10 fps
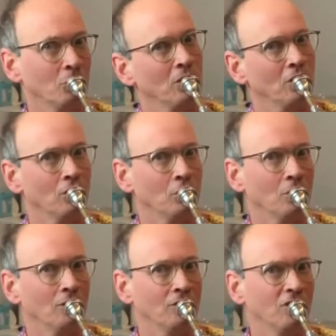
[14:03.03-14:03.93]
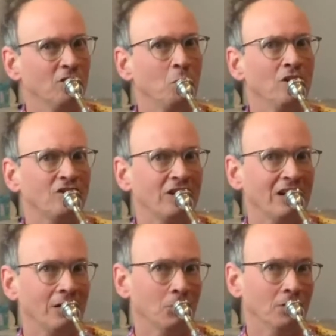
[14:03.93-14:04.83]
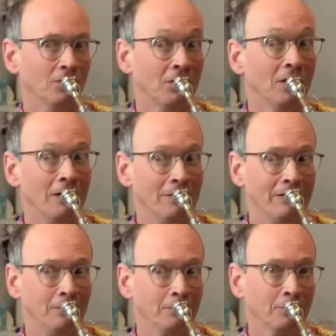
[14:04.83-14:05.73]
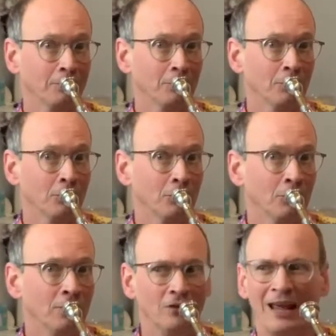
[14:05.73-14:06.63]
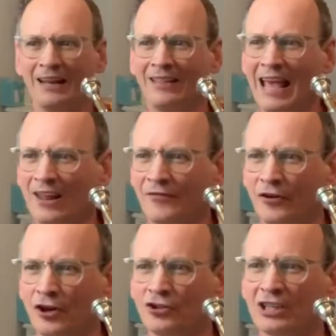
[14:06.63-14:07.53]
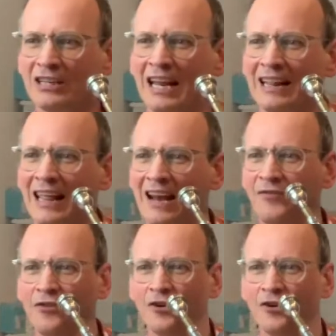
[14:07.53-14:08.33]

of the other ones. This is one of the singing ones. Nelly the Elephant. Who said Nelly the Elephant?